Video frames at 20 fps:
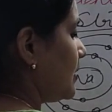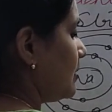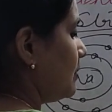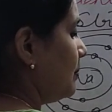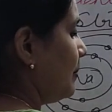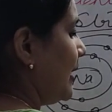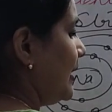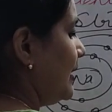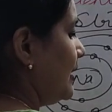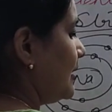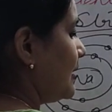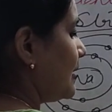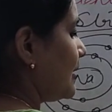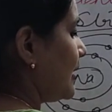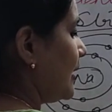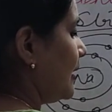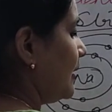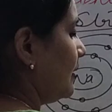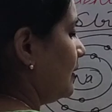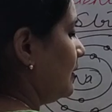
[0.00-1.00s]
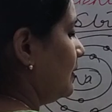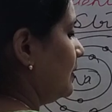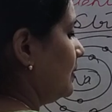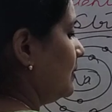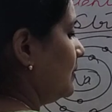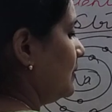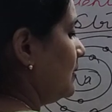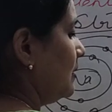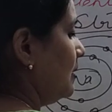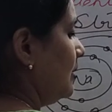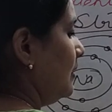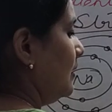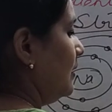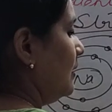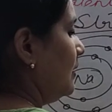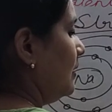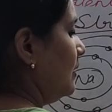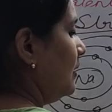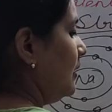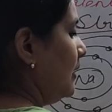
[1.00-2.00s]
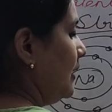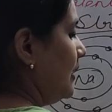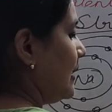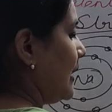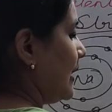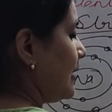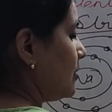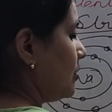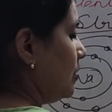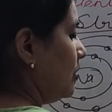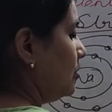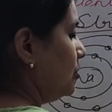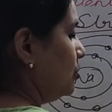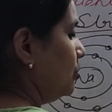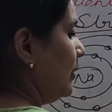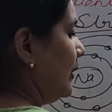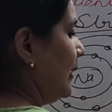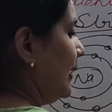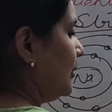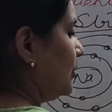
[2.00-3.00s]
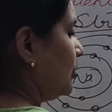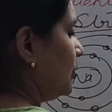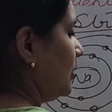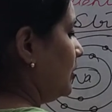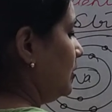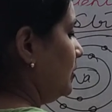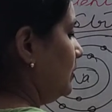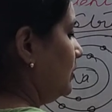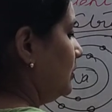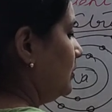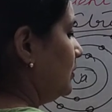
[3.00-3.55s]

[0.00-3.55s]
minus sign. It has got 2 electrons.